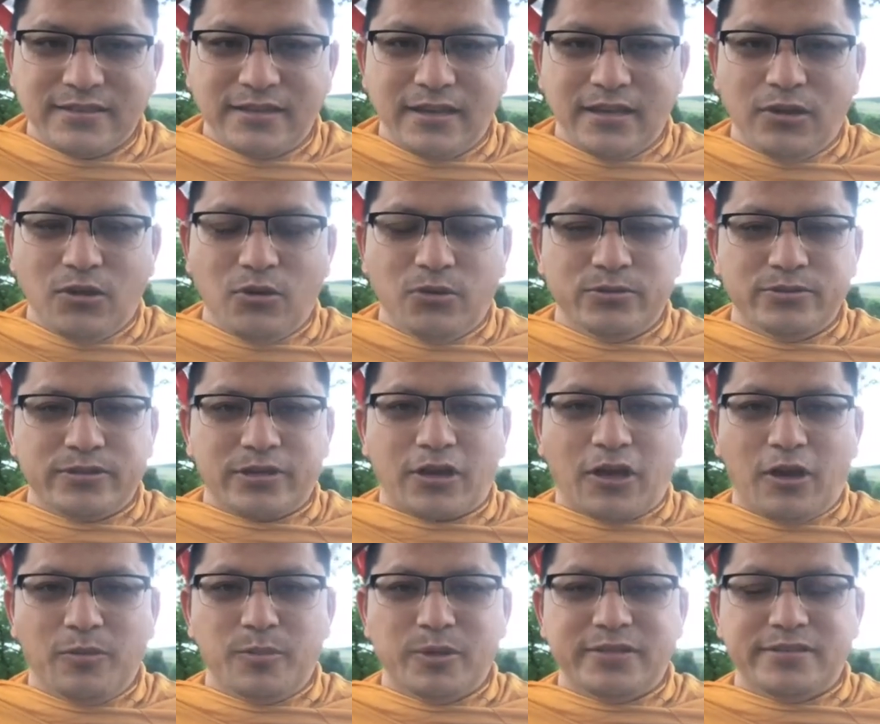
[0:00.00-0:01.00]
and all the
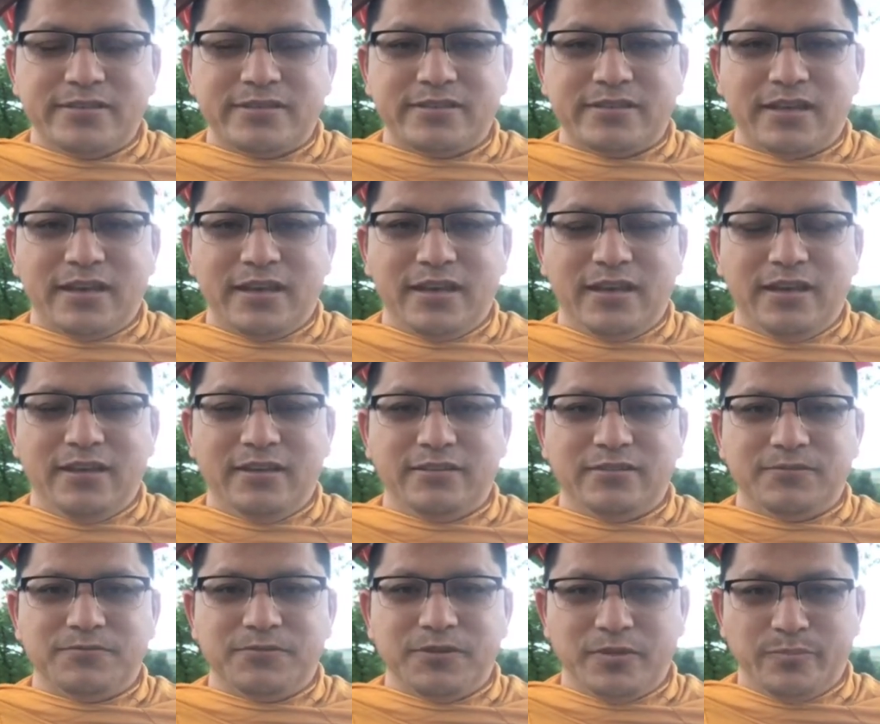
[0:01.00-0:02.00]
comments
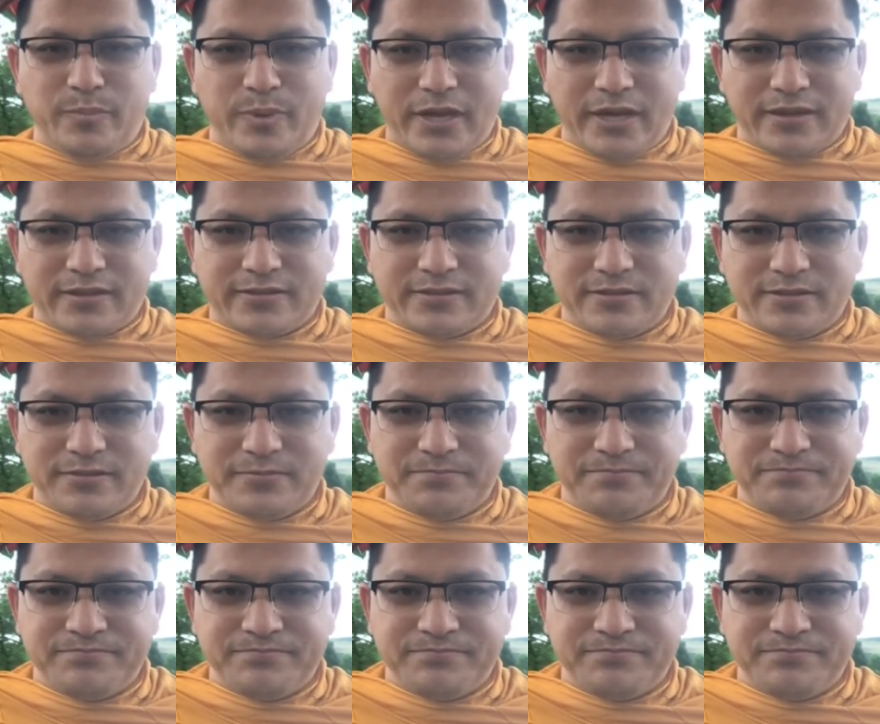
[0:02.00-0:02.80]
and feedbacks.